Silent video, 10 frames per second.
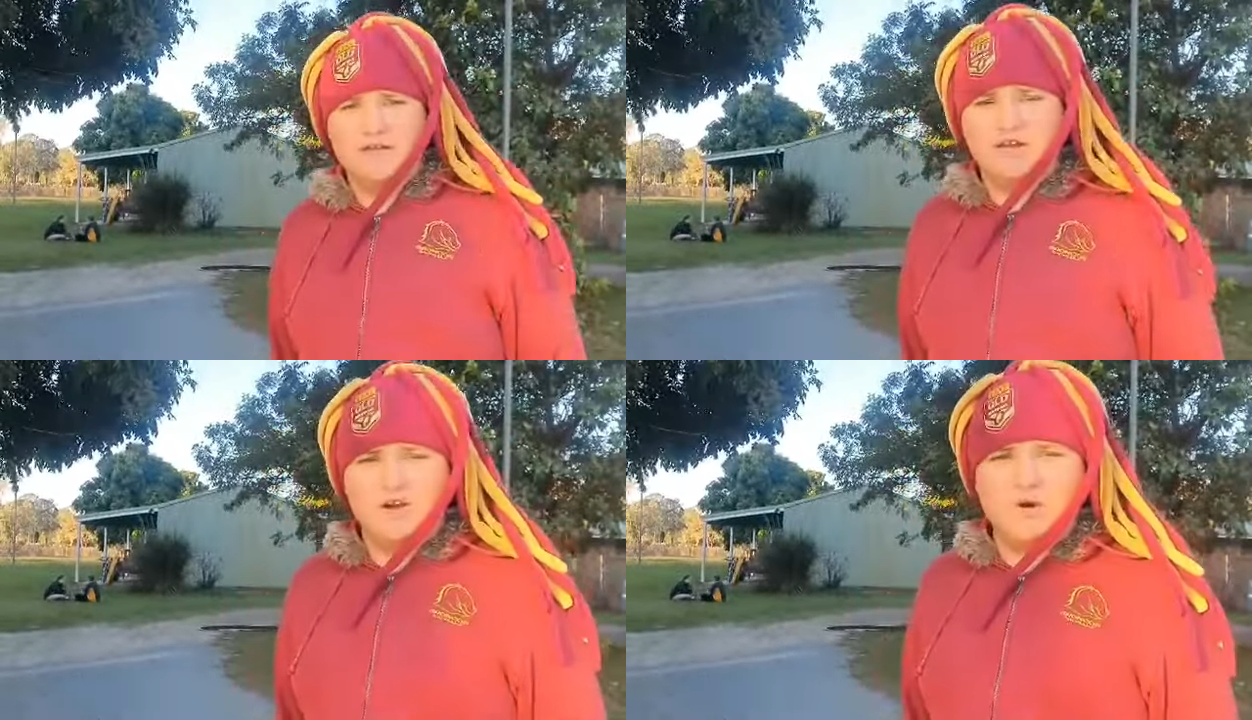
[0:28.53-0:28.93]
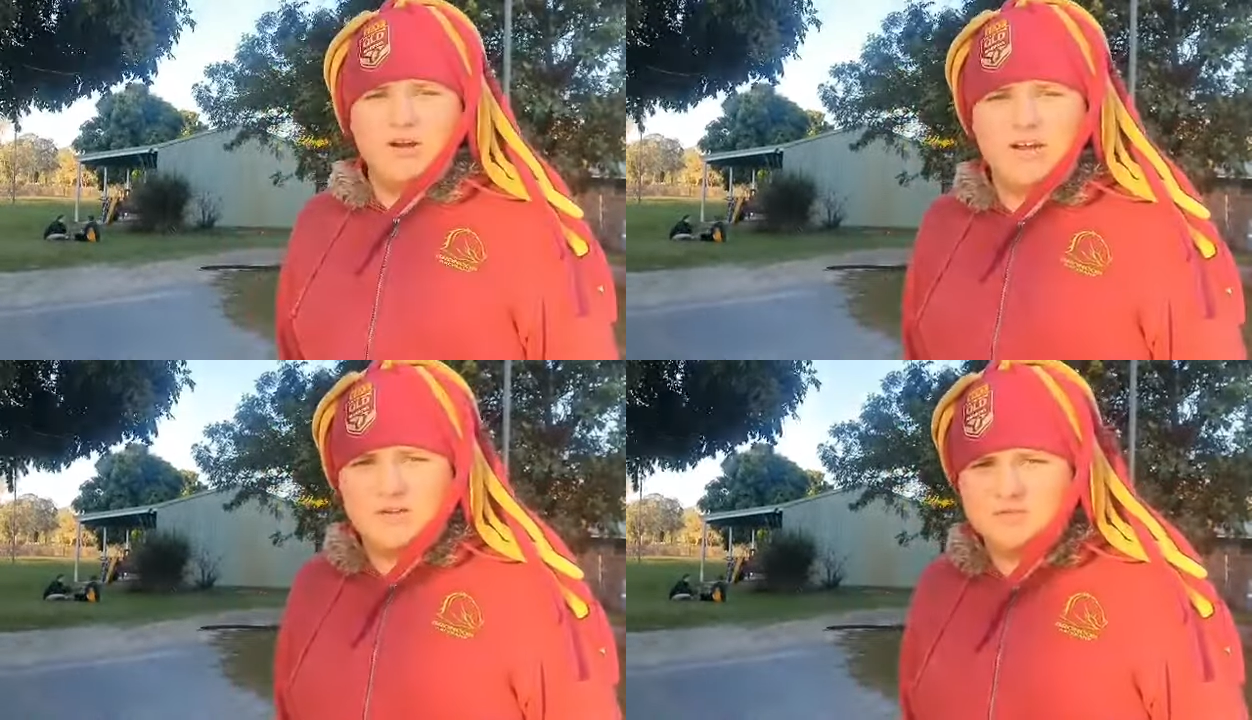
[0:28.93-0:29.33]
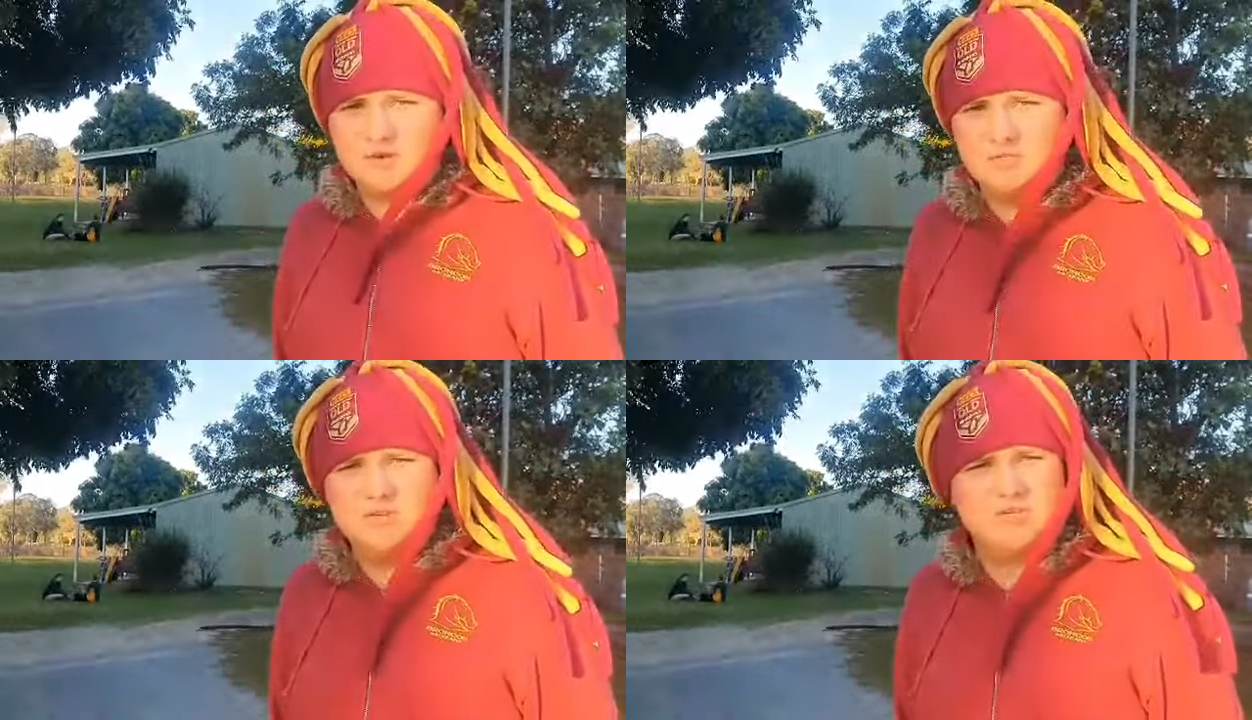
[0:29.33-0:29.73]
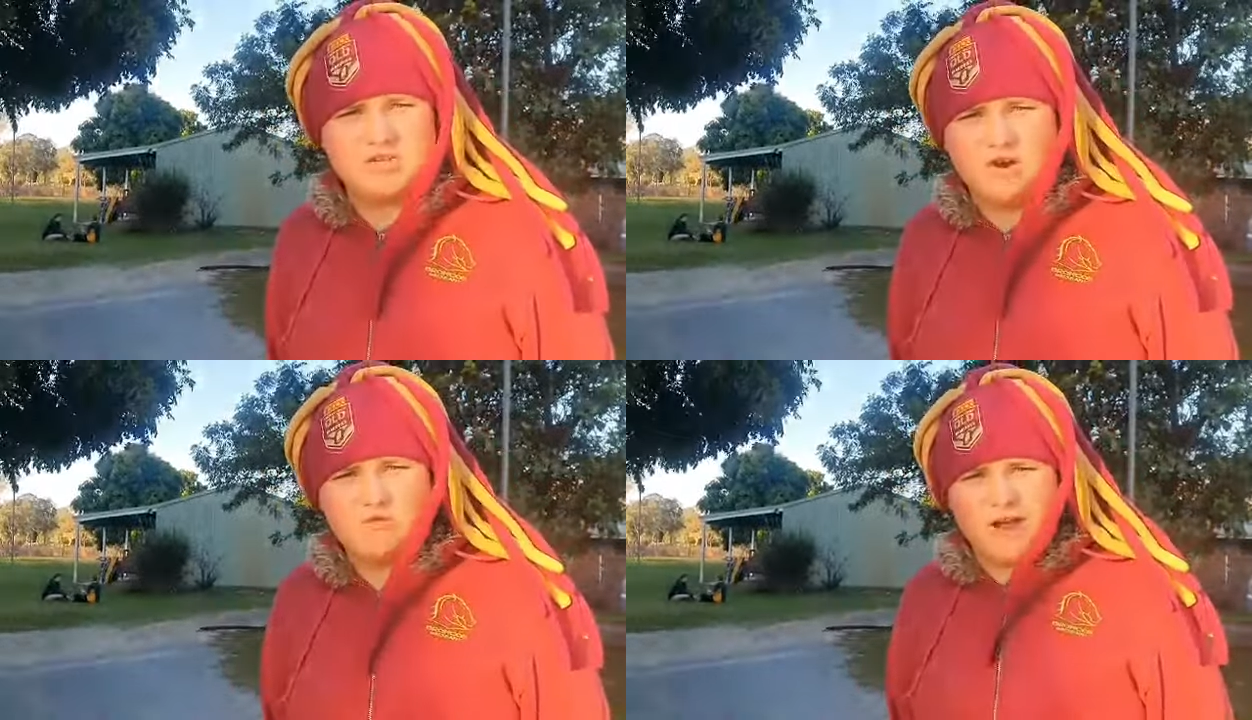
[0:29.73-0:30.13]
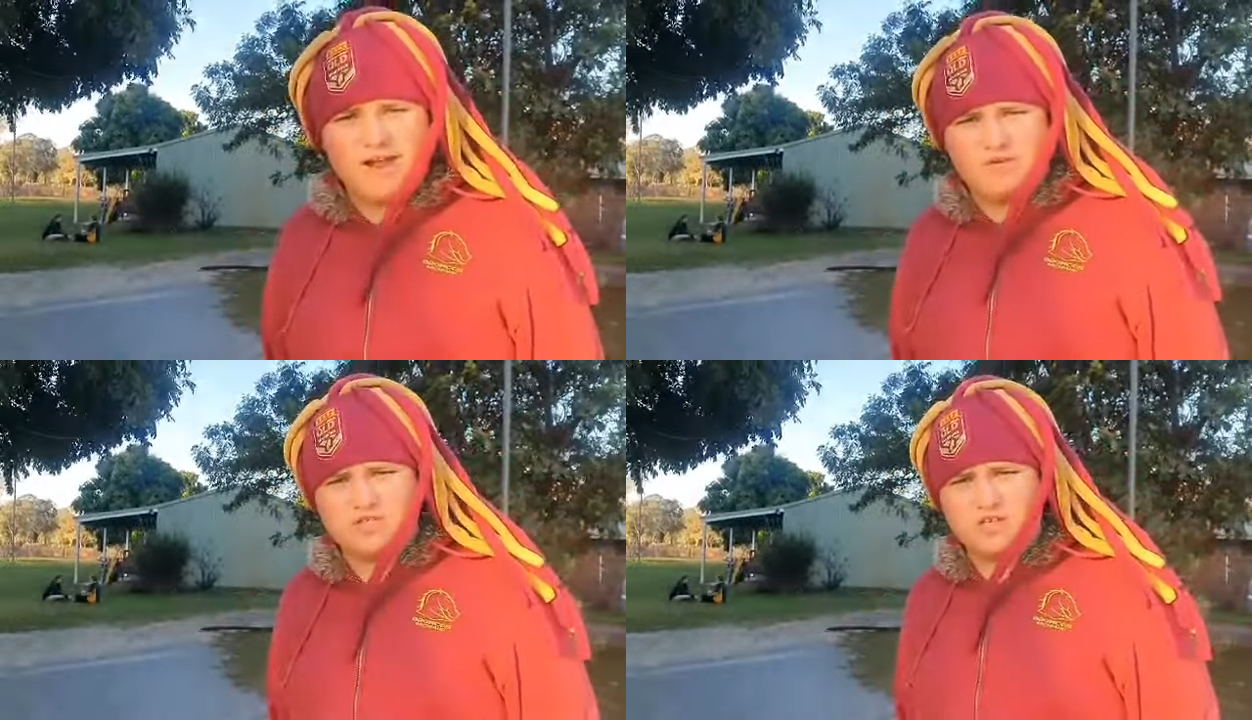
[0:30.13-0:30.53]
You know where he comes from? New South
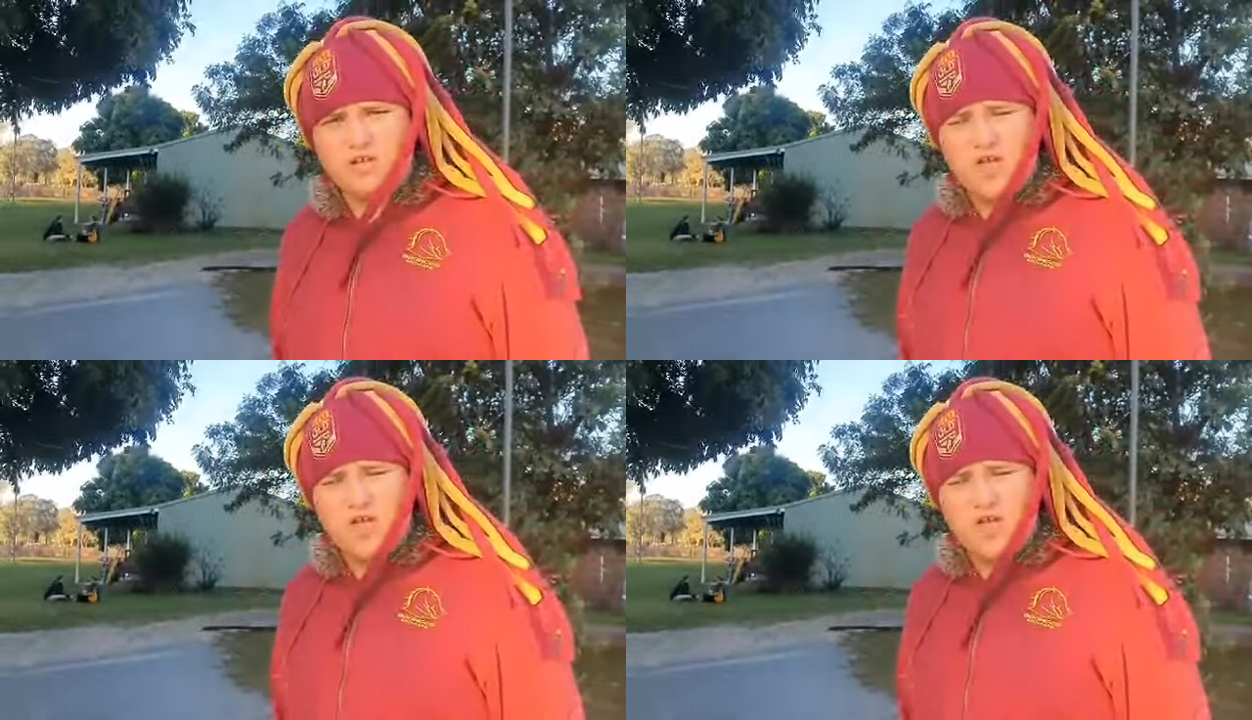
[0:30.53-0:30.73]
Wales.